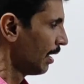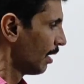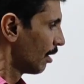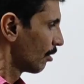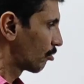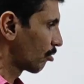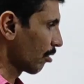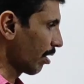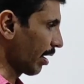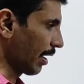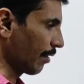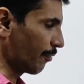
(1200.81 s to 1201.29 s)

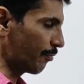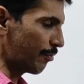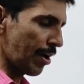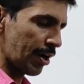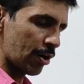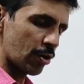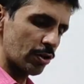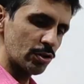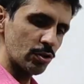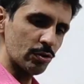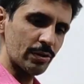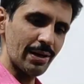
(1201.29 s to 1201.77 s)
So if you
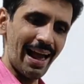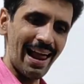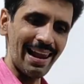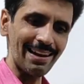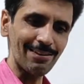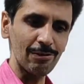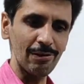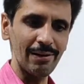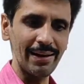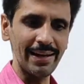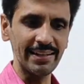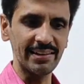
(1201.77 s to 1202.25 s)
are going to
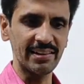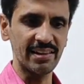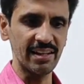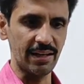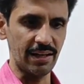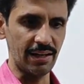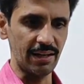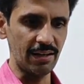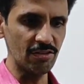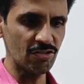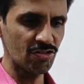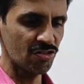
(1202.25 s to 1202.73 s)
calculate
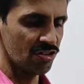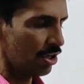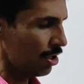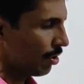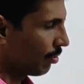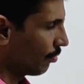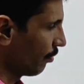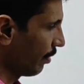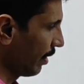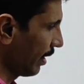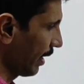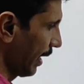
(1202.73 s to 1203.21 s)

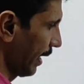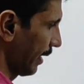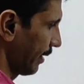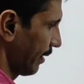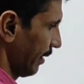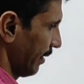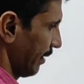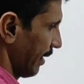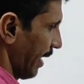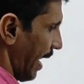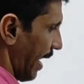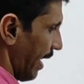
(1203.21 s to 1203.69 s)
this, we get
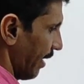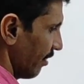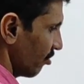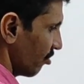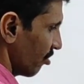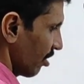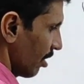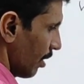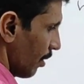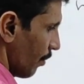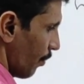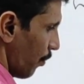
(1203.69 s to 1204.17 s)
it
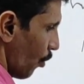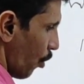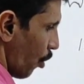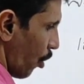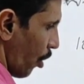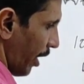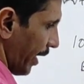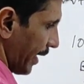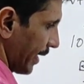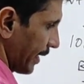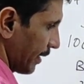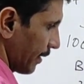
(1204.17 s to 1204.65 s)
as
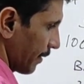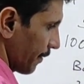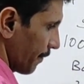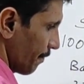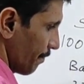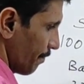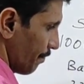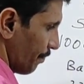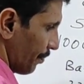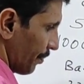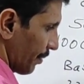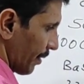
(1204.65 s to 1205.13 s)

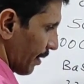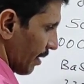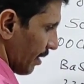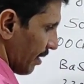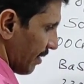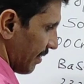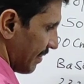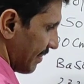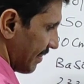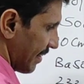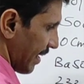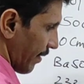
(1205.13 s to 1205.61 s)

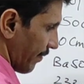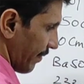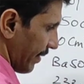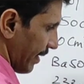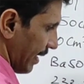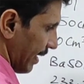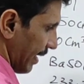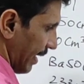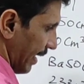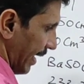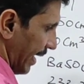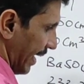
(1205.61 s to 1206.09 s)

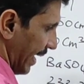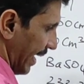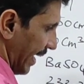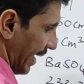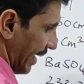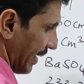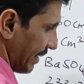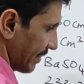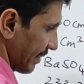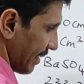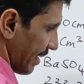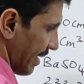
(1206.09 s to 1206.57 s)

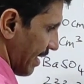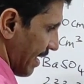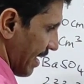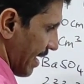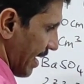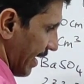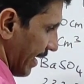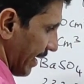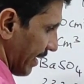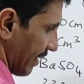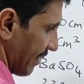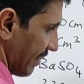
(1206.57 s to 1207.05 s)

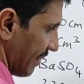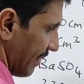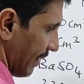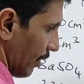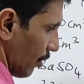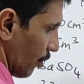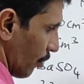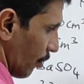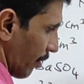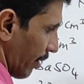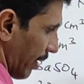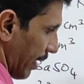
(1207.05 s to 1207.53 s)

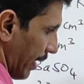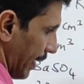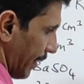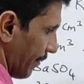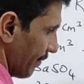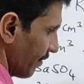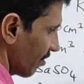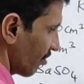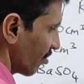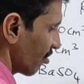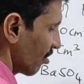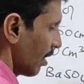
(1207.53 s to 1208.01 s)
0.7890
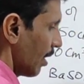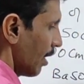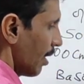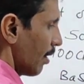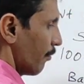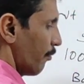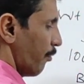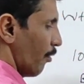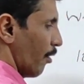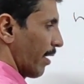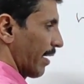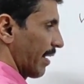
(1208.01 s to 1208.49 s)
grams
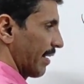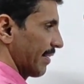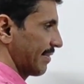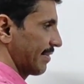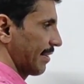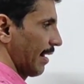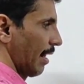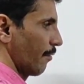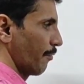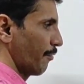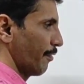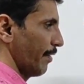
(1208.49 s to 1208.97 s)
for a
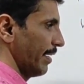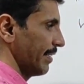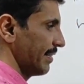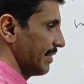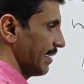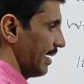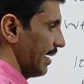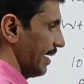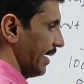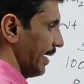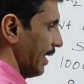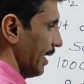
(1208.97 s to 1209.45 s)
sulfate
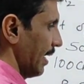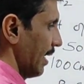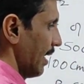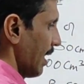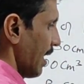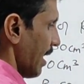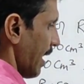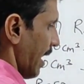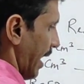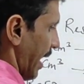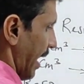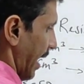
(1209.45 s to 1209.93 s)
ion,
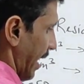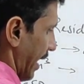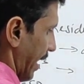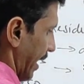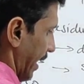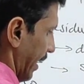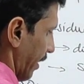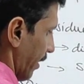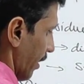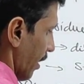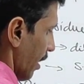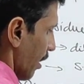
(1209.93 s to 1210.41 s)

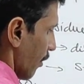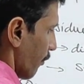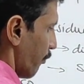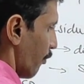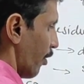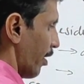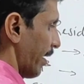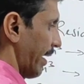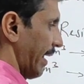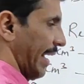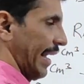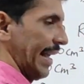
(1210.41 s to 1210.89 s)
and
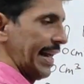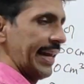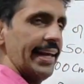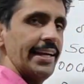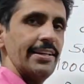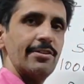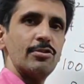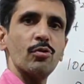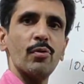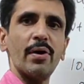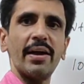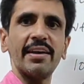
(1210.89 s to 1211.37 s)
for
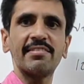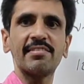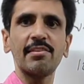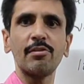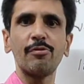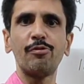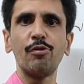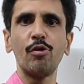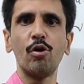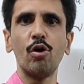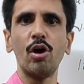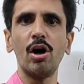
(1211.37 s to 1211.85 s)

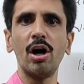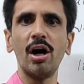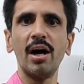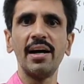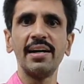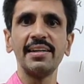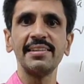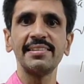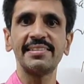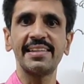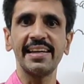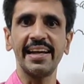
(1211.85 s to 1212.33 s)

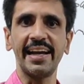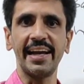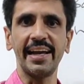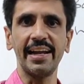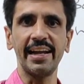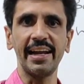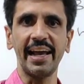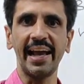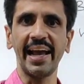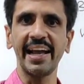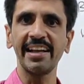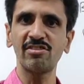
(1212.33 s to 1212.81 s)
Na2SO4
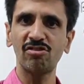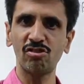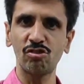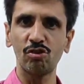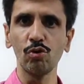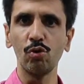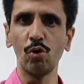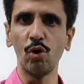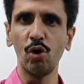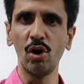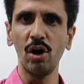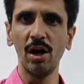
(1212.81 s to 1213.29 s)

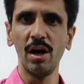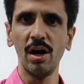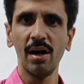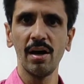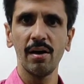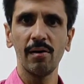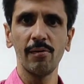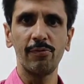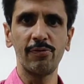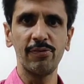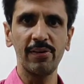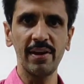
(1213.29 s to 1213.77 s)

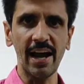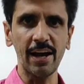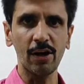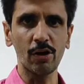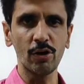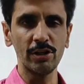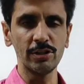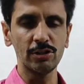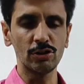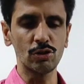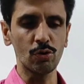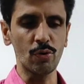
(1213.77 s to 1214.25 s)
10H2O, we are
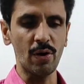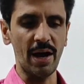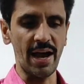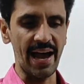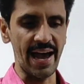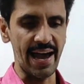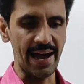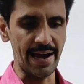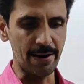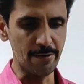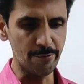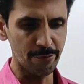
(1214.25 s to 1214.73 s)
going to
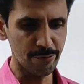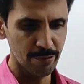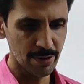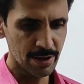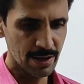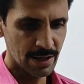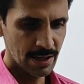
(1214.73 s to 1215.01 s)
have